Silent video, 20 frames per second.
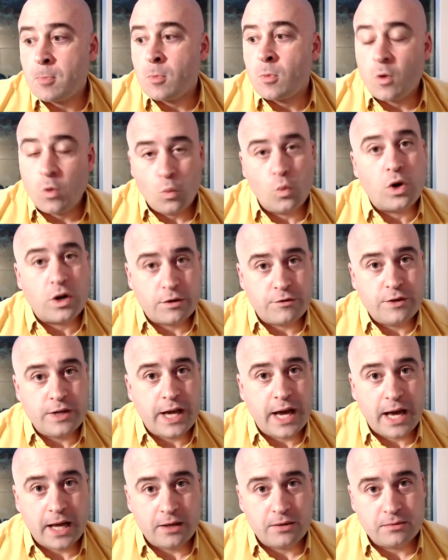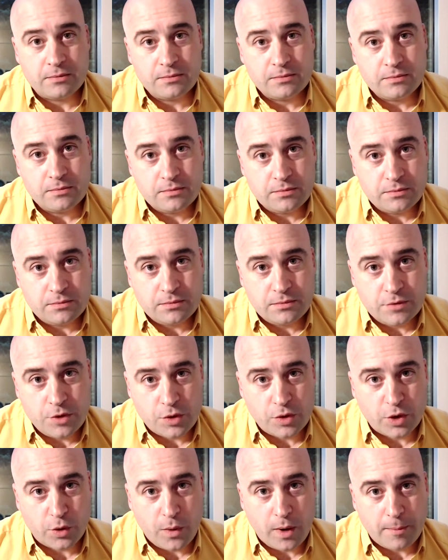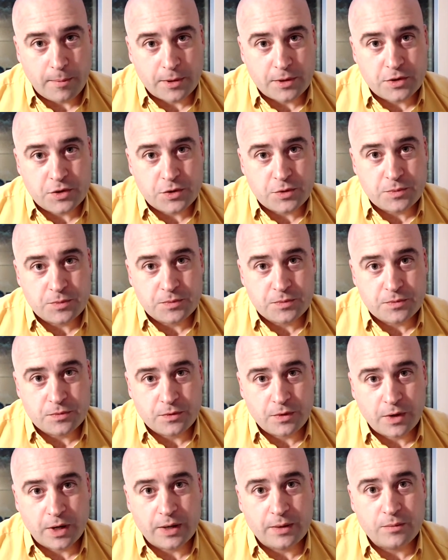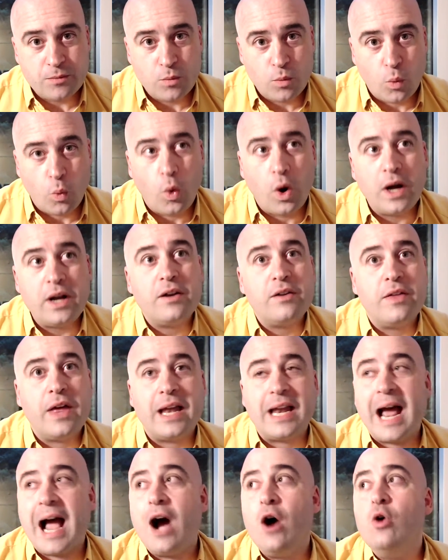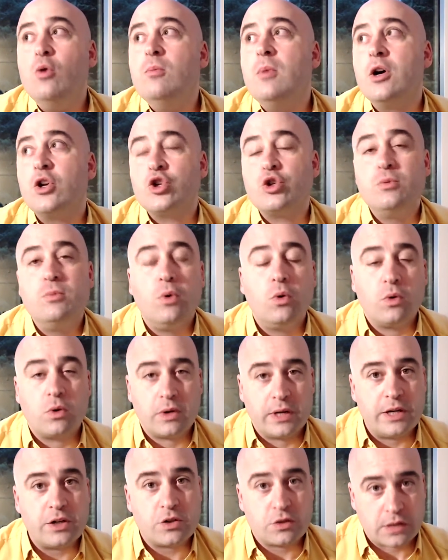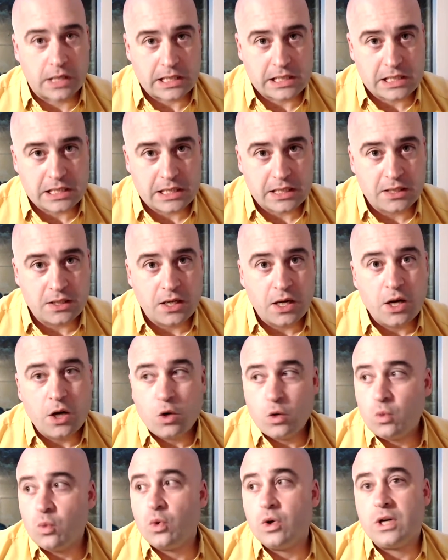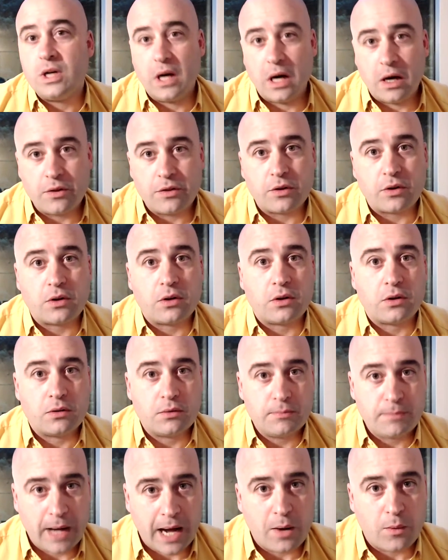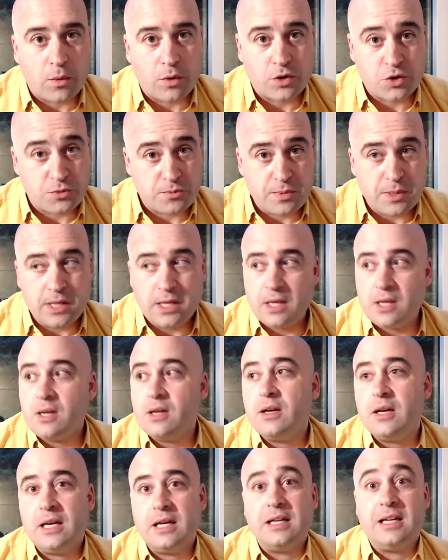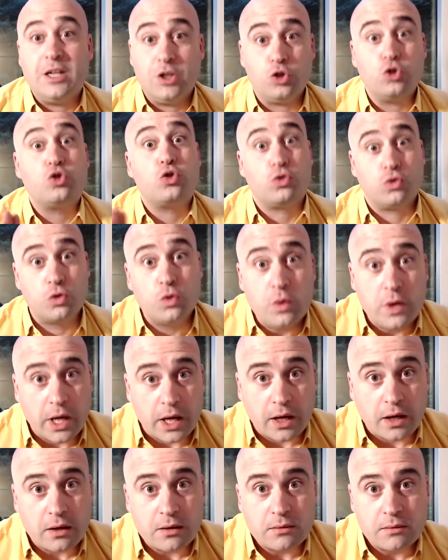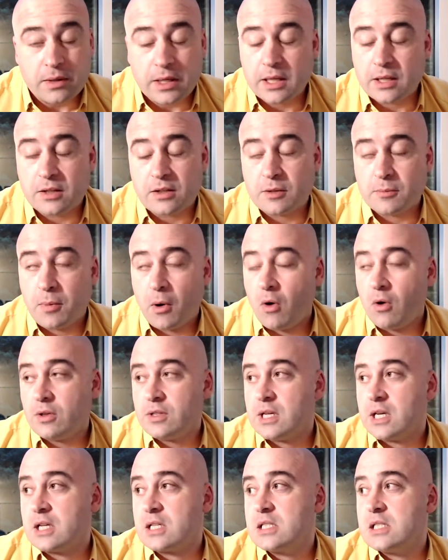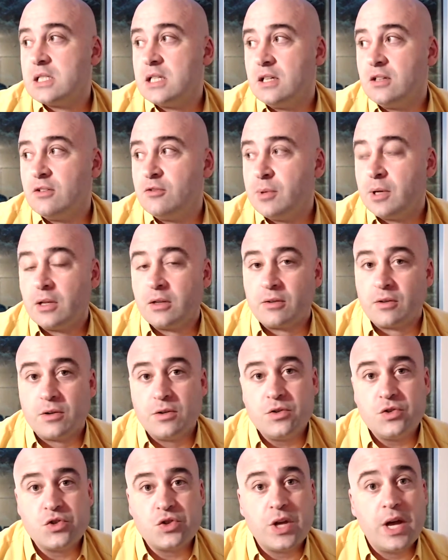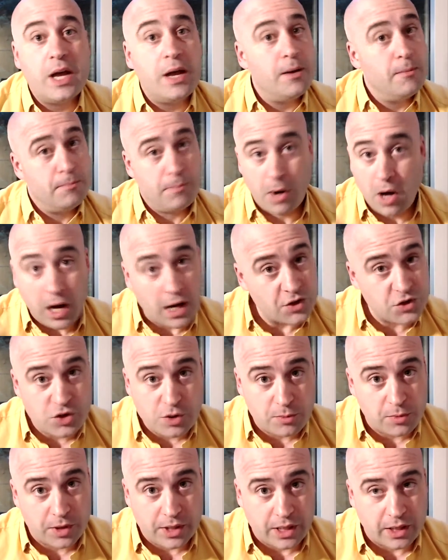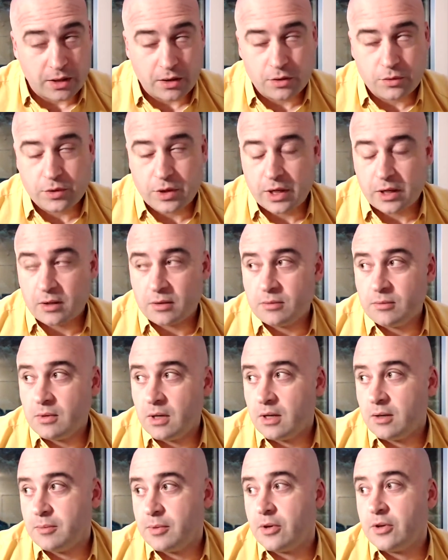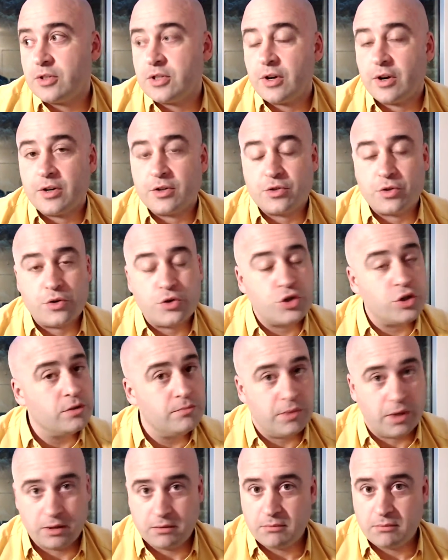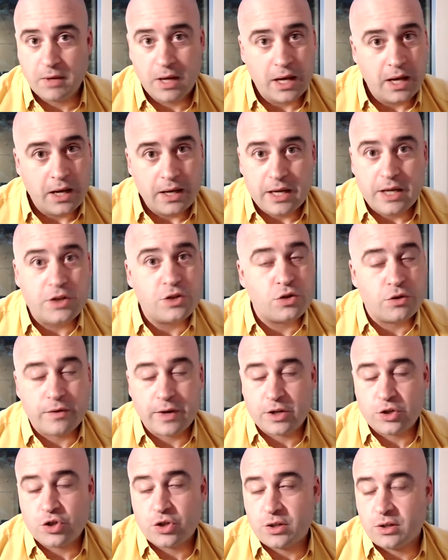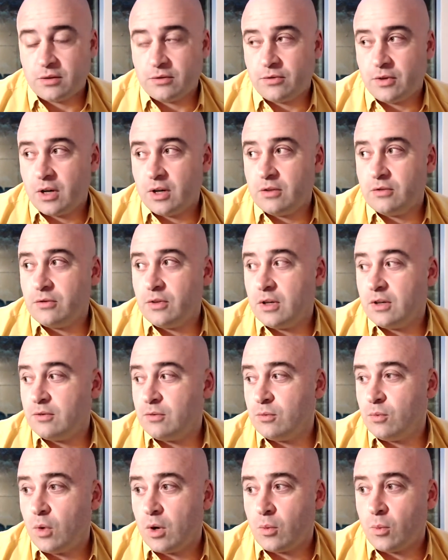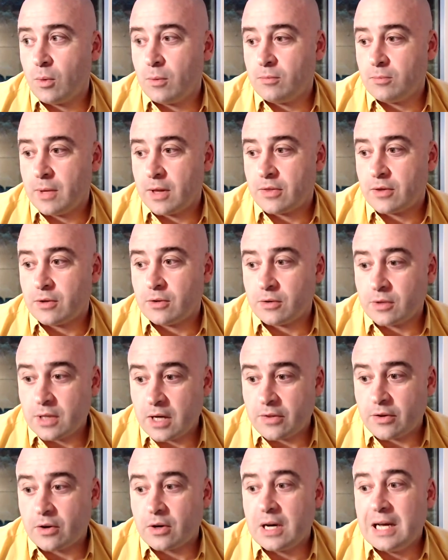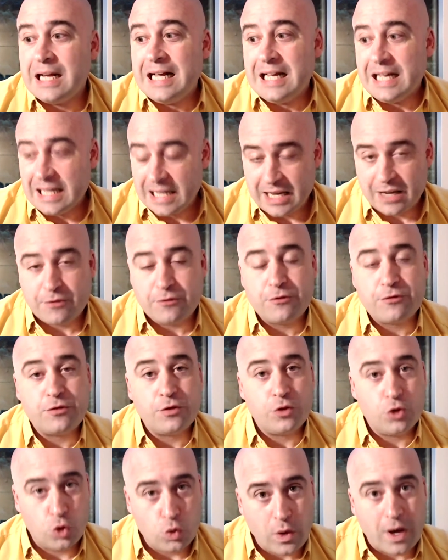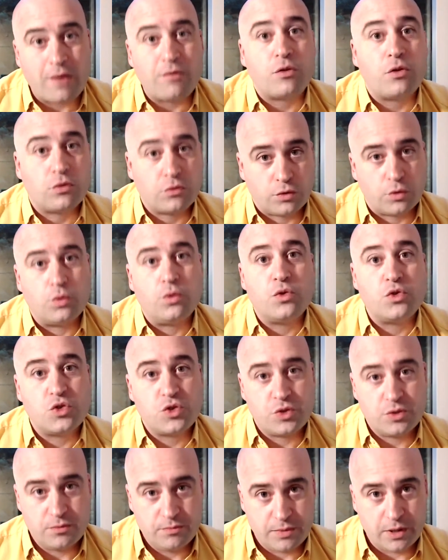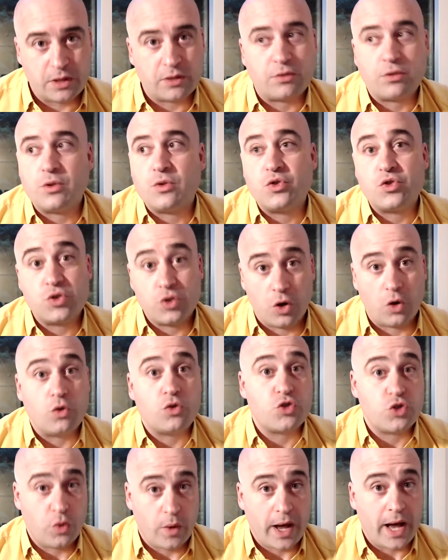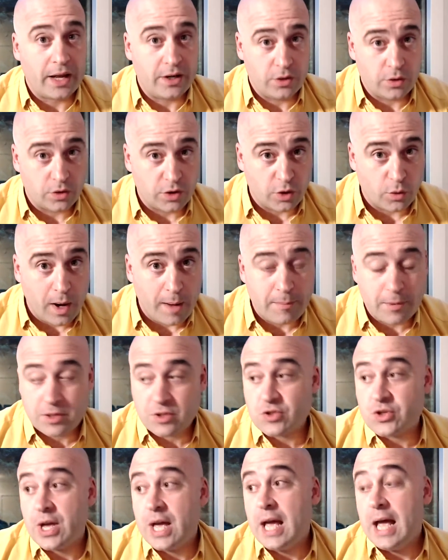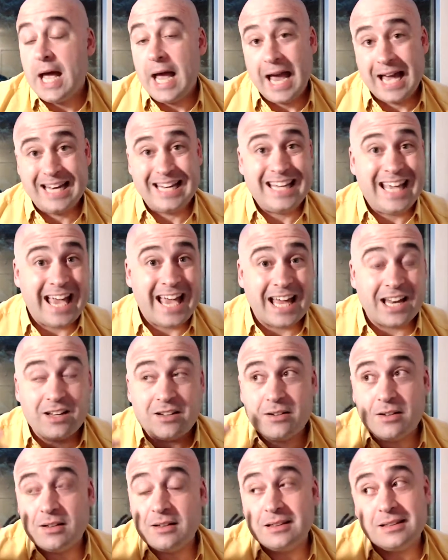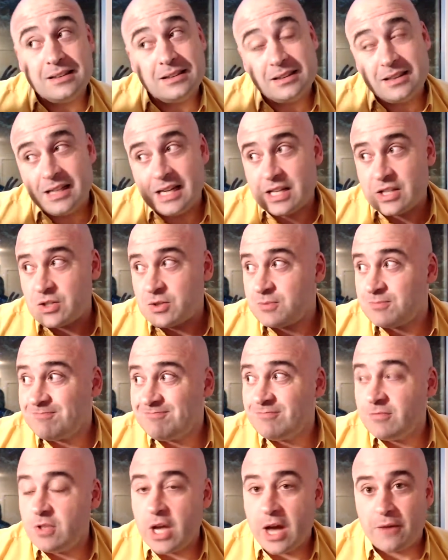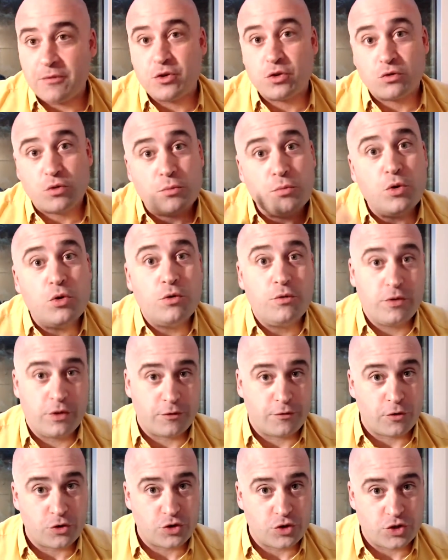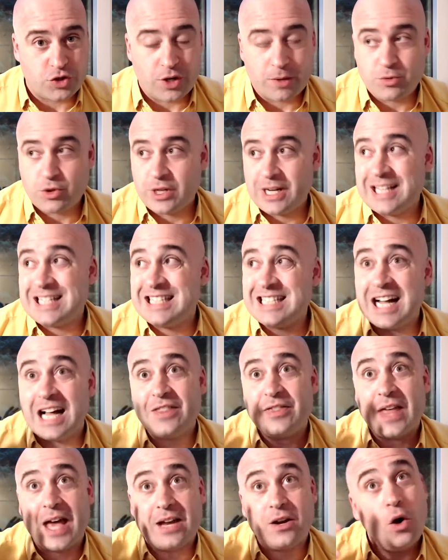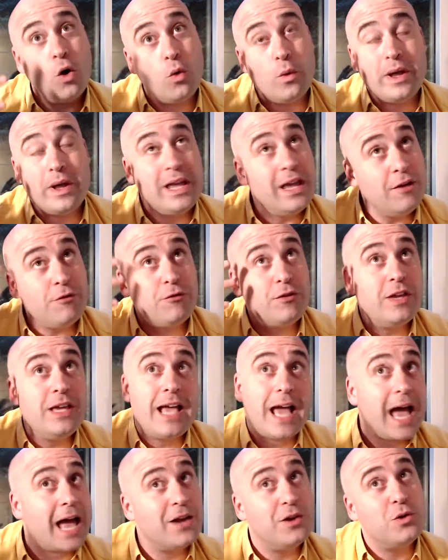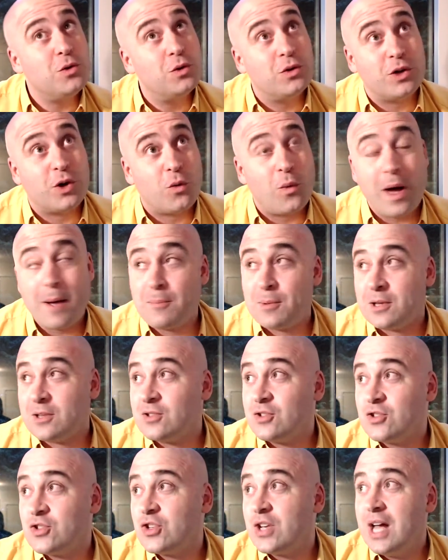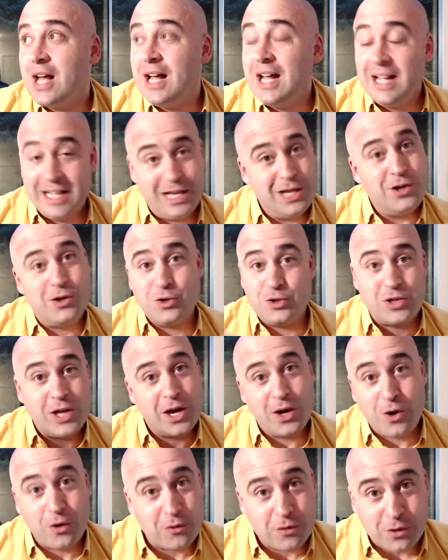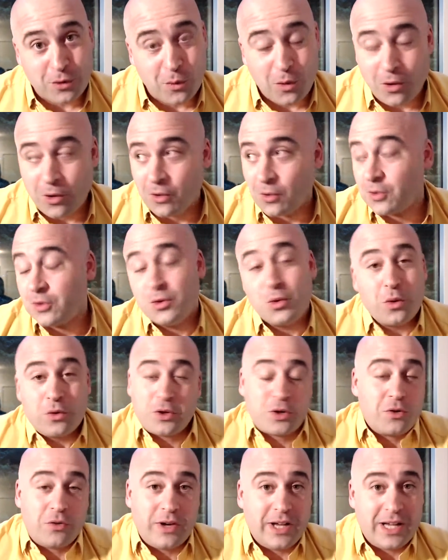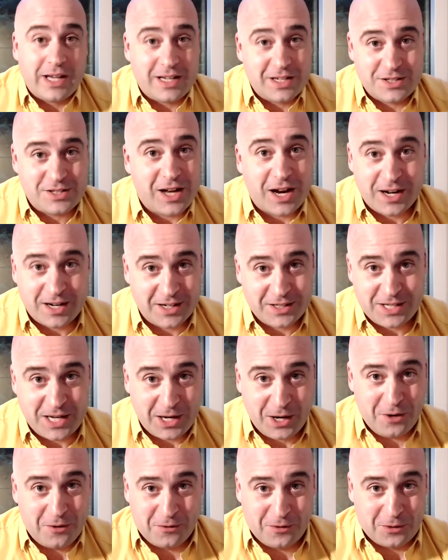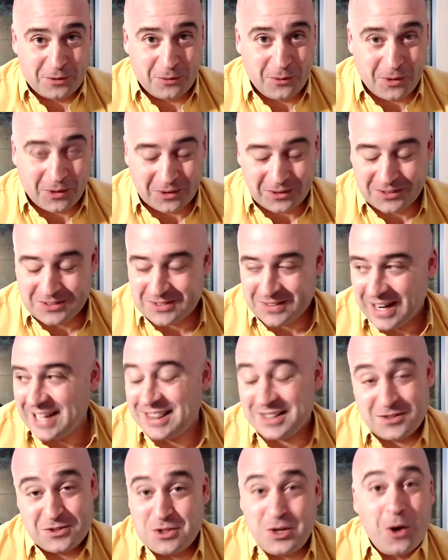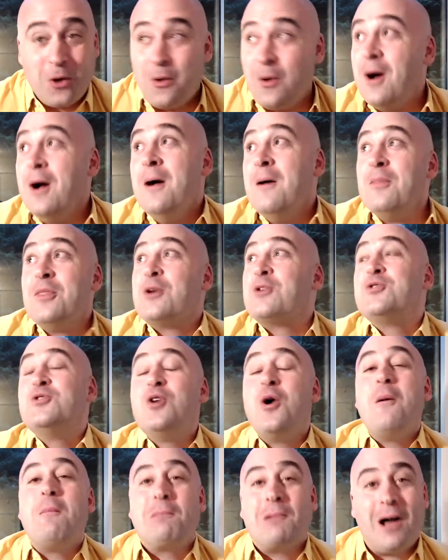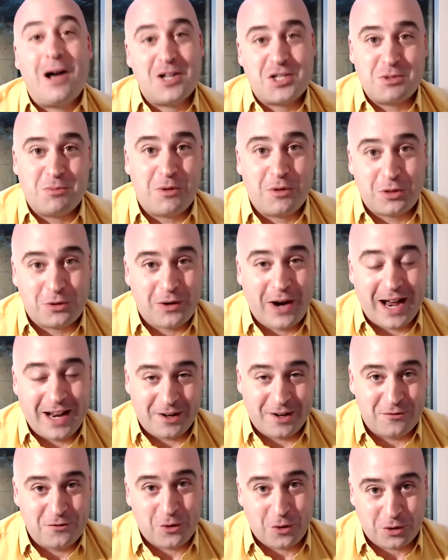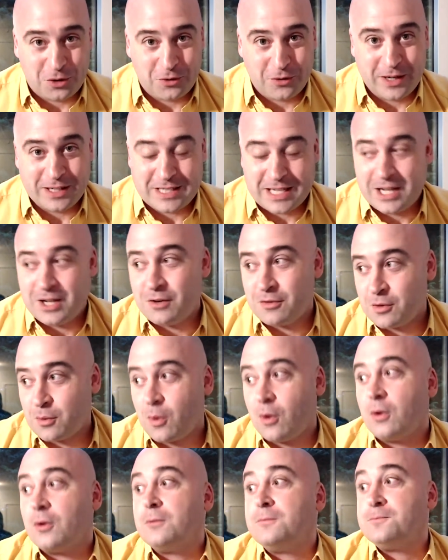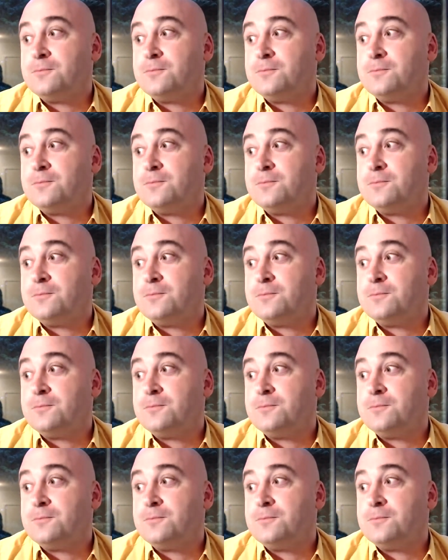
What if he had nuclear weapons, right? How much more interested would other powers be in intruding into the politics of Belarus, possibly including military intrusion, but intervention of one method or another, if whoever rules Belarus also had nuclear weapons? And again, you have to remove the first assumption. It's not that, if he had nuclear weapons, he could take over the world. North Korea is not going to take over the world, right? There's no plausible threat of North Korea taking over the world.